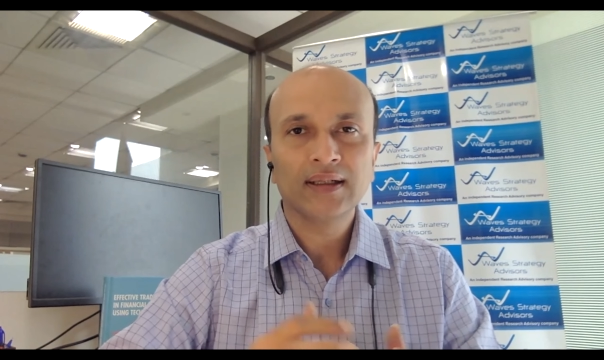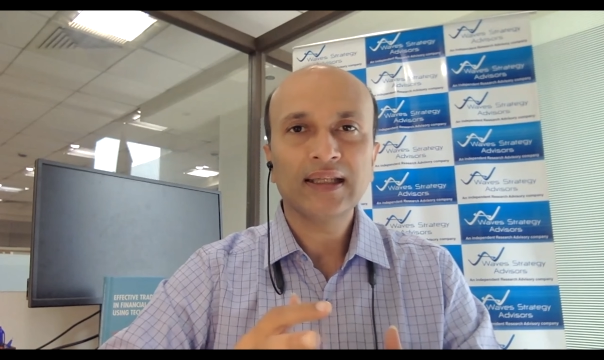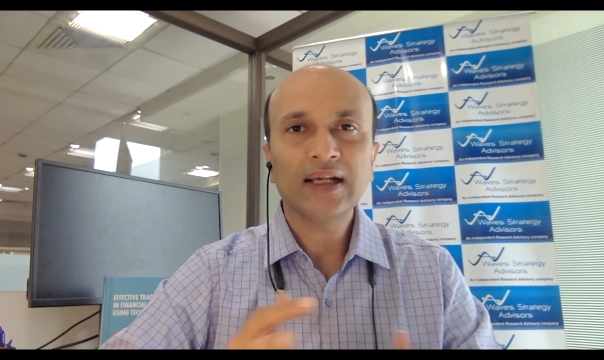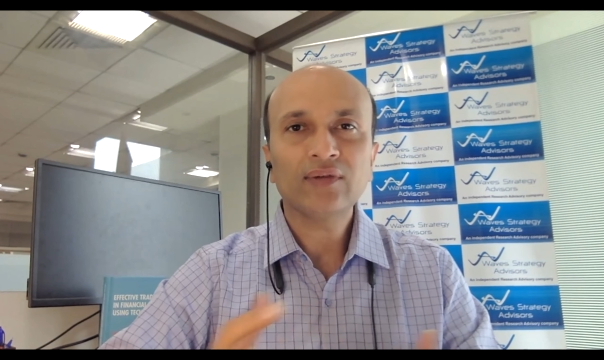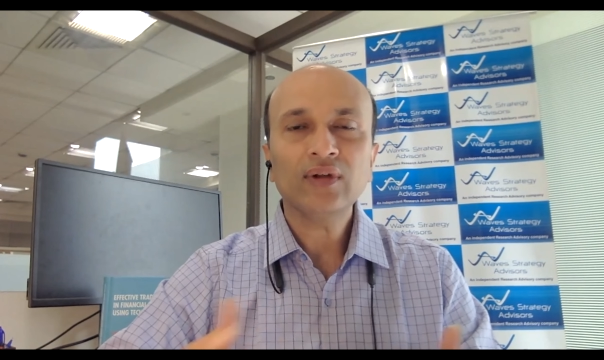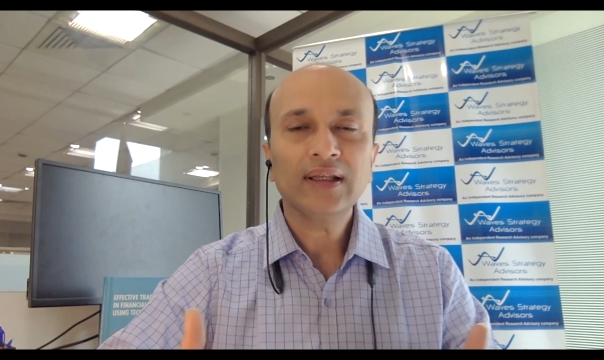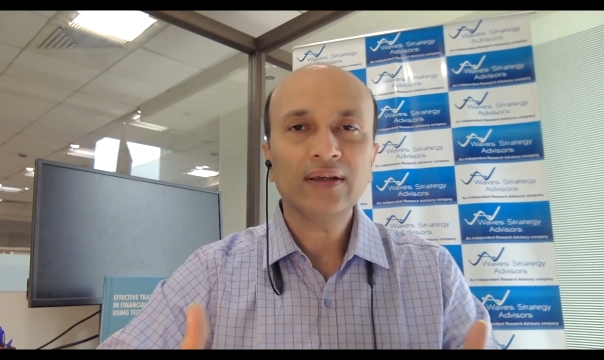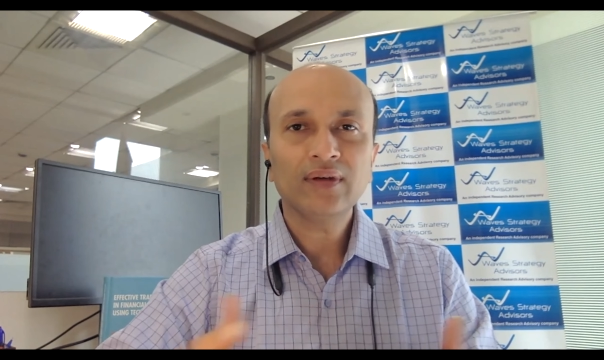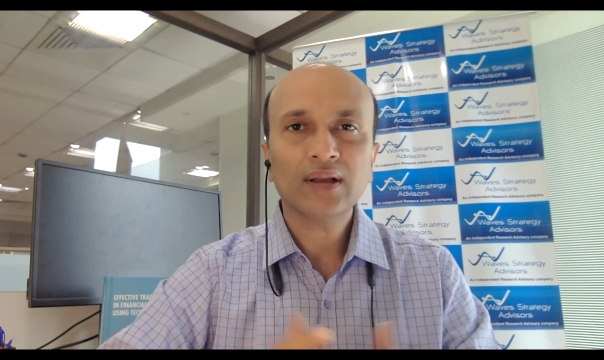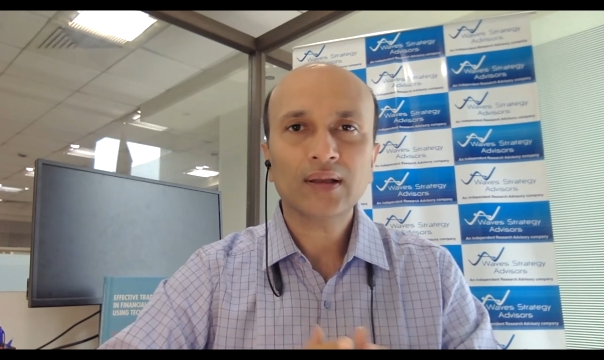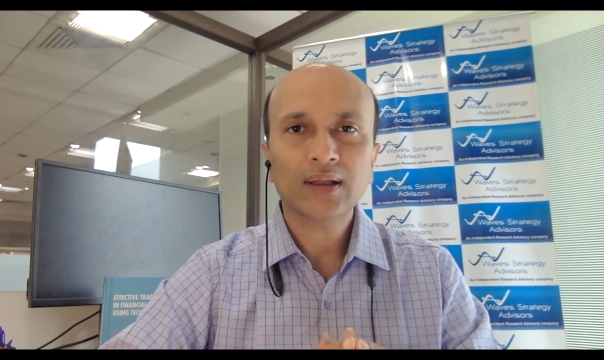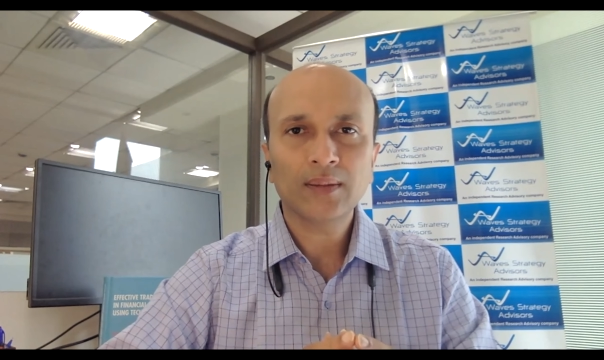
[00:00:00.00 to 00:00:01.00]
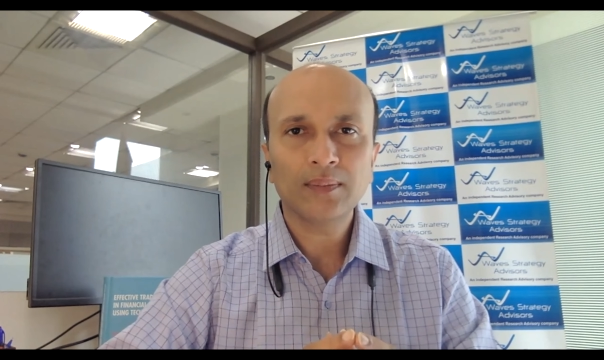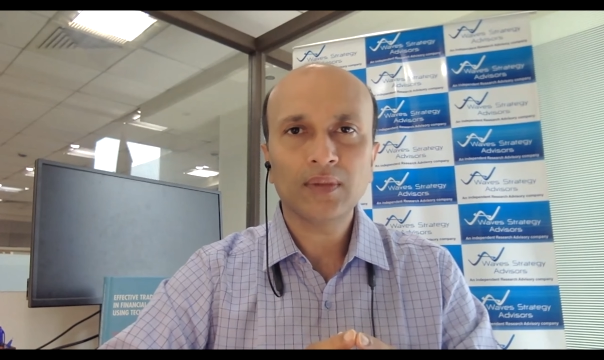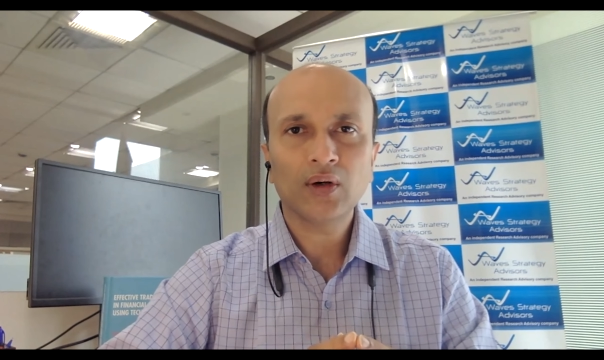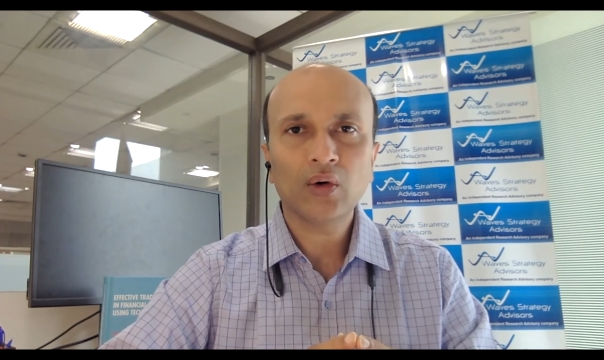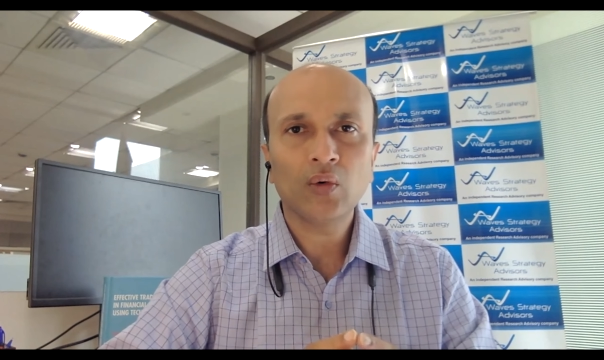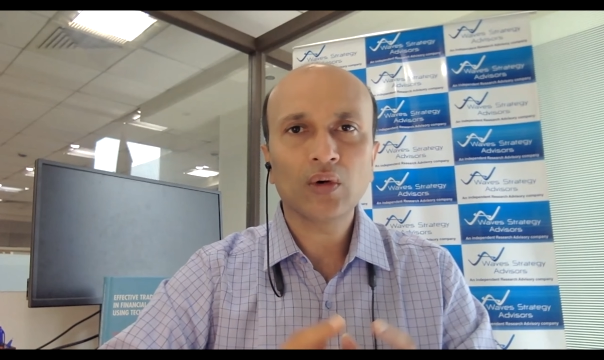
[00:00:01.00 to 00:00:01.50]
That will give us some
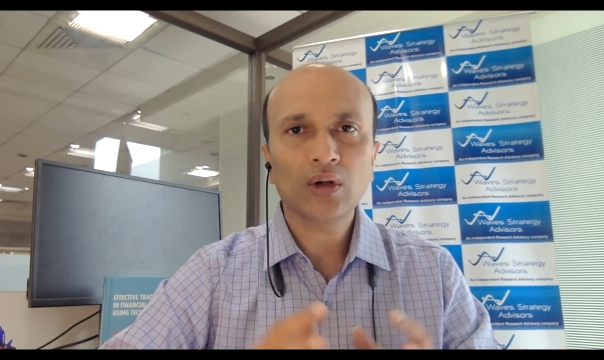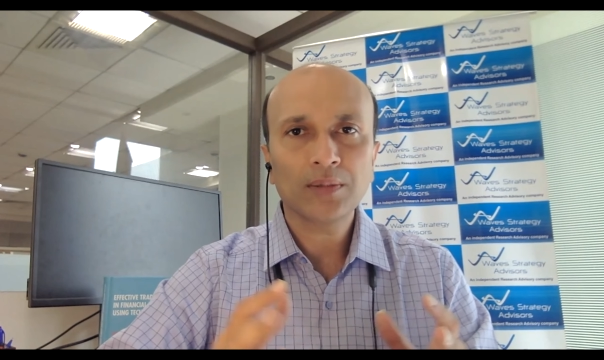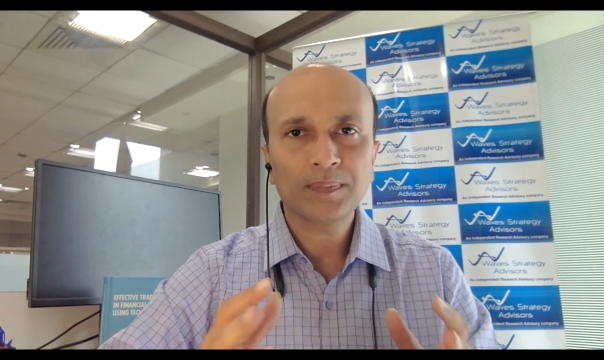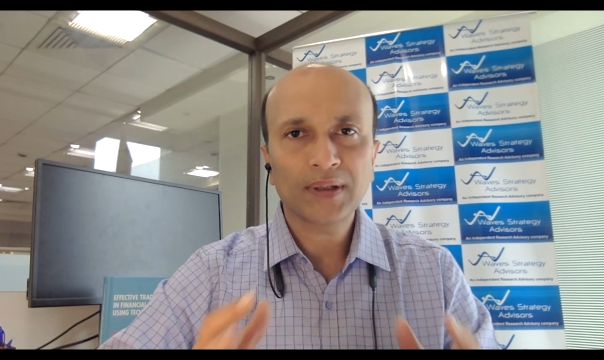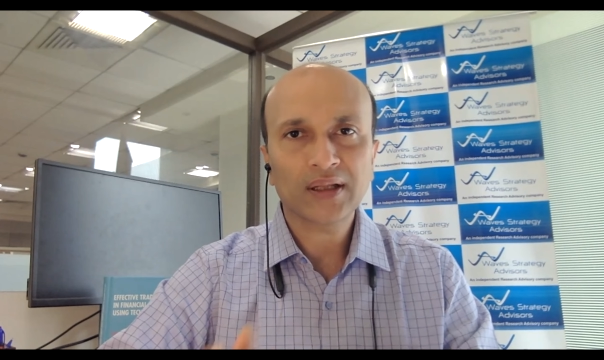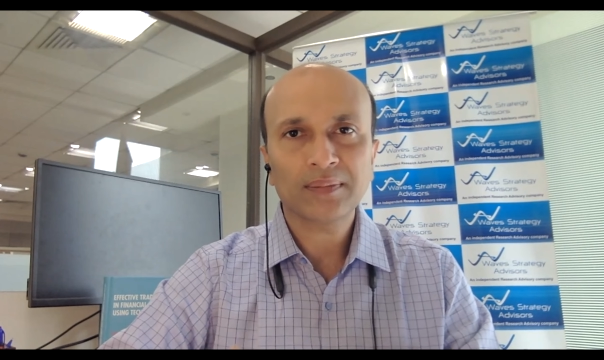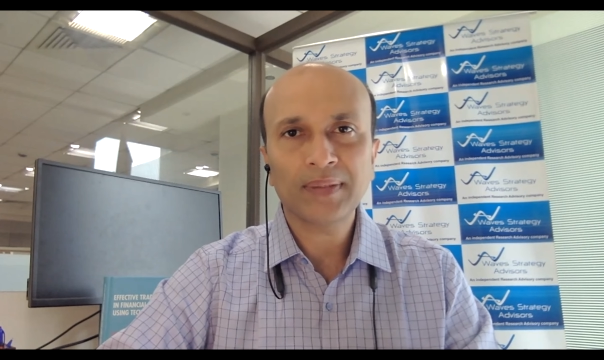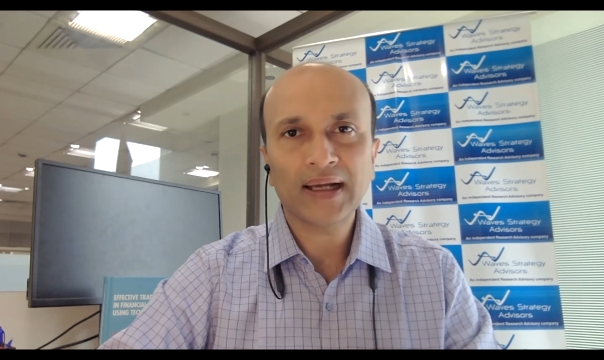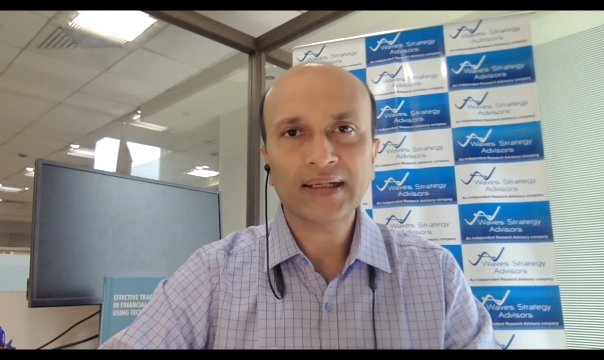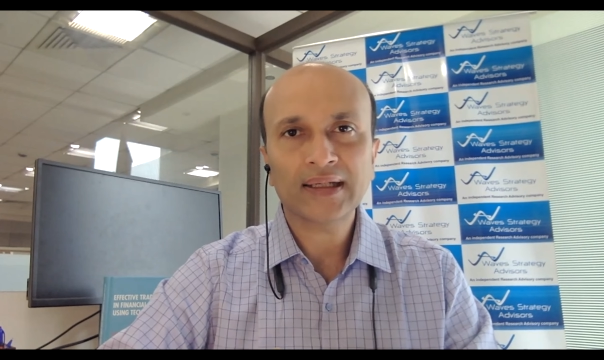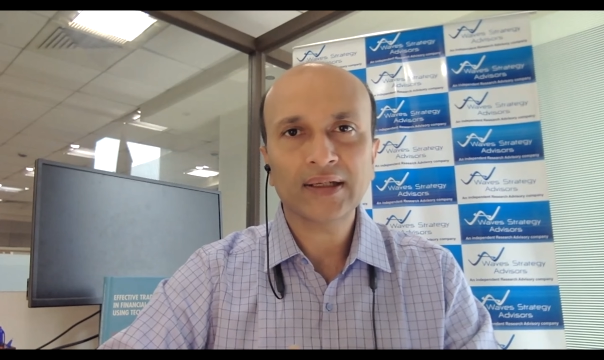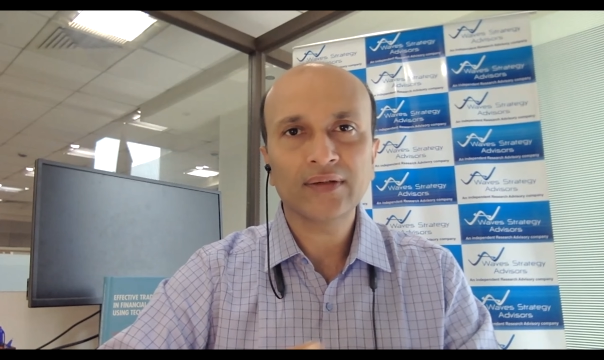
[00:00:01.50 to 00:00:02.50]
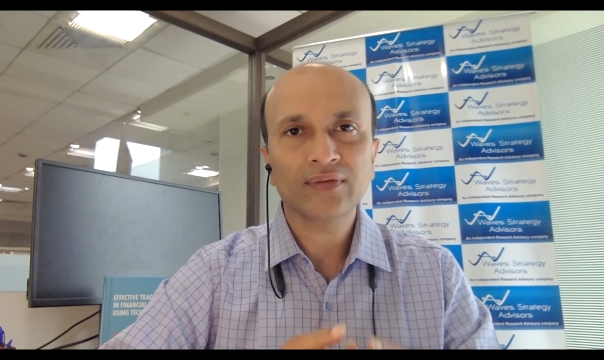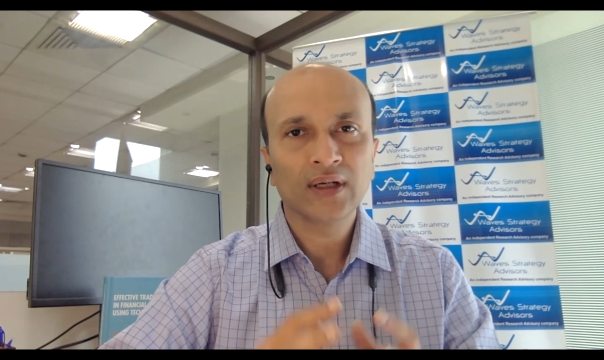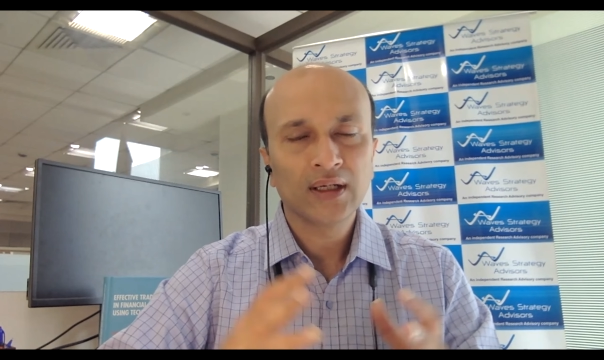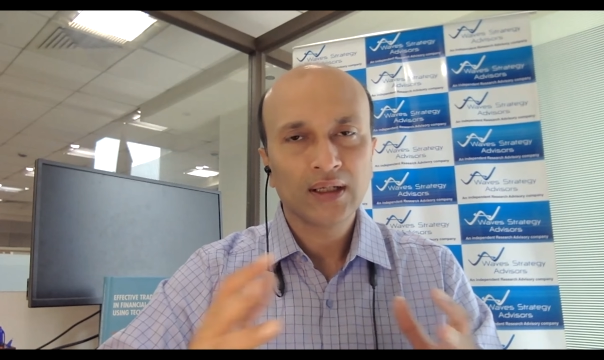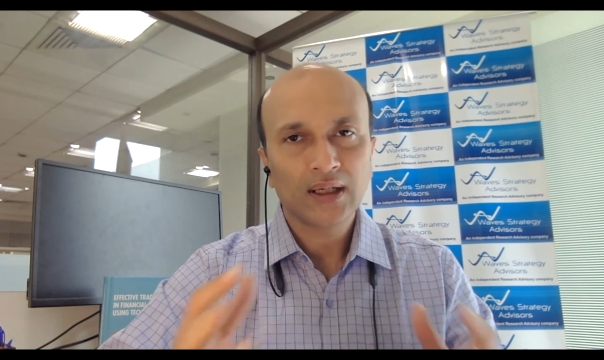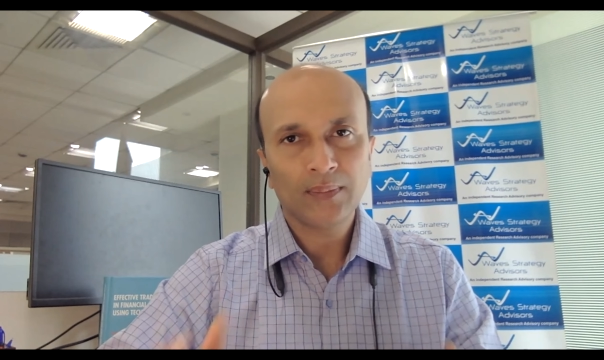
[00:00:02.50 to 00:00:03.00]
overall perspective
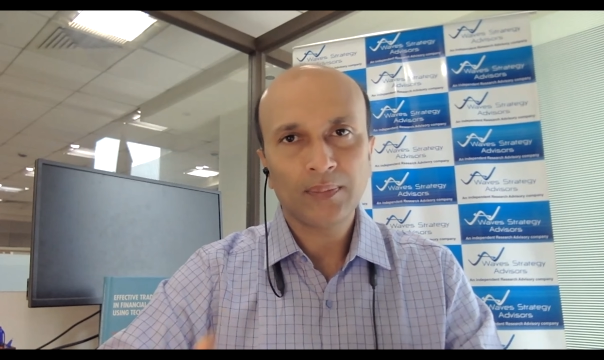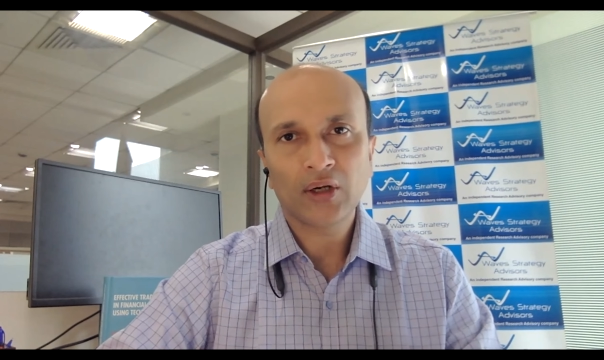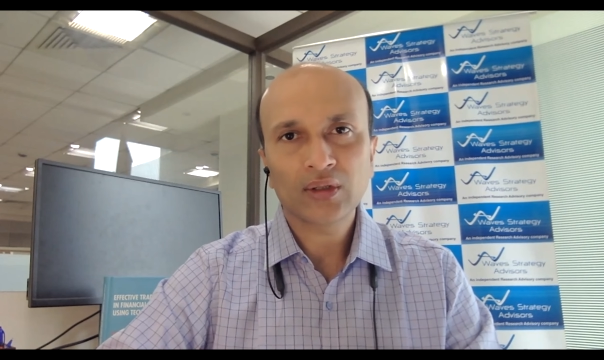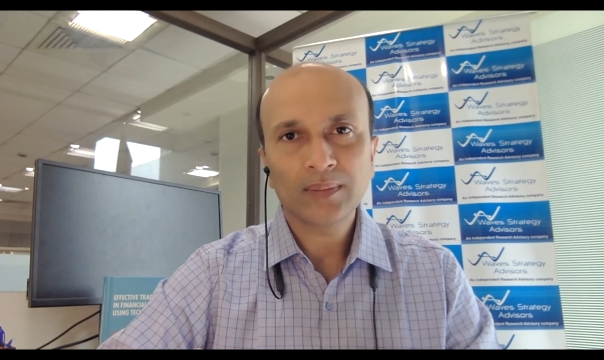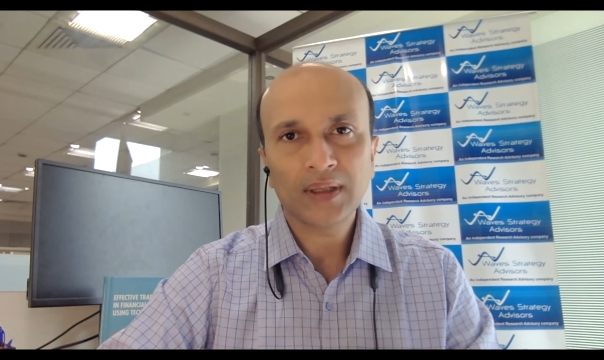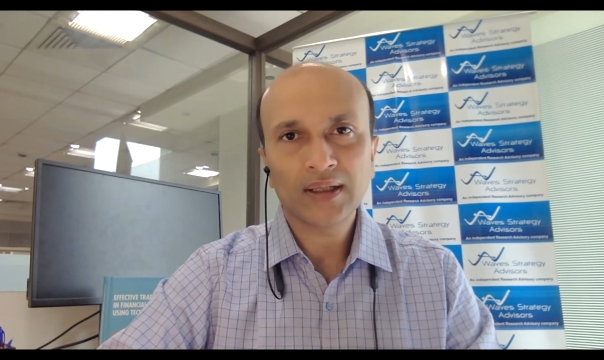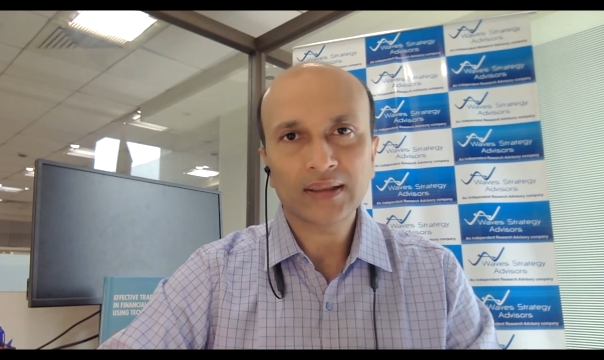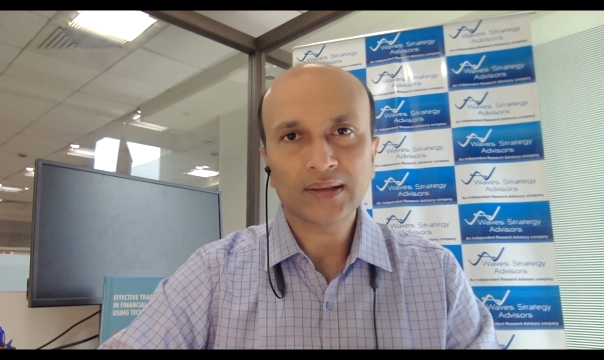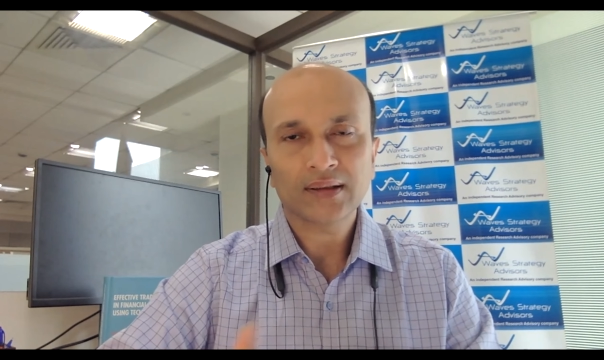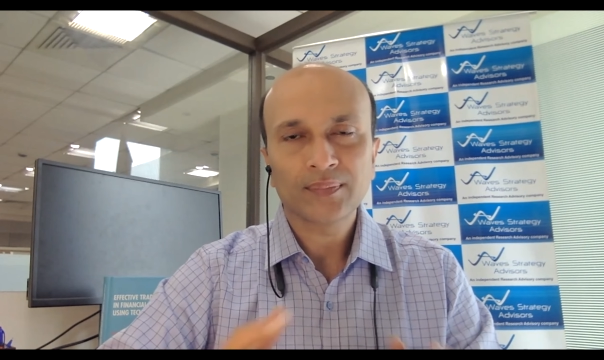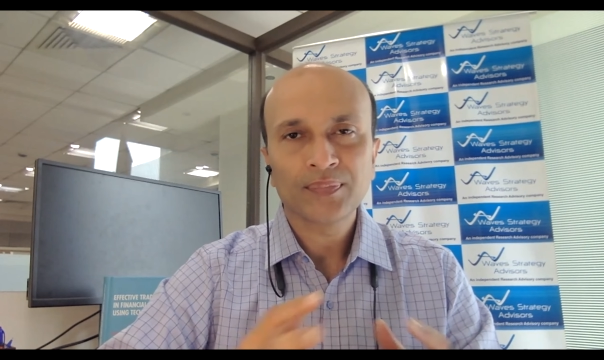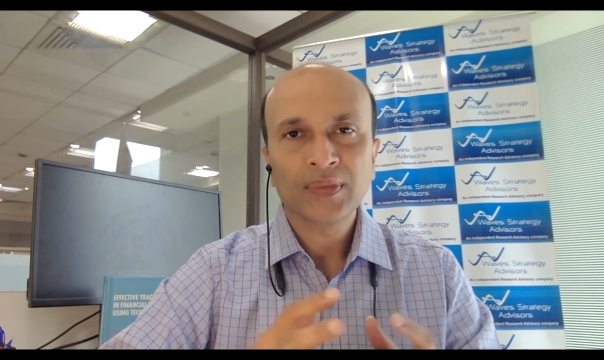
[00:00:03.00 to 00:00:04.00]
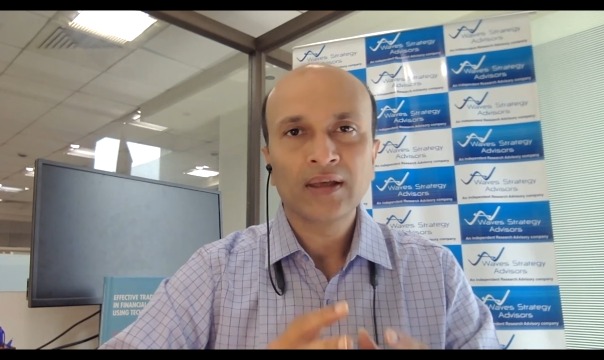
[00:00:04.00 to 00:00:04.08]
about the markets.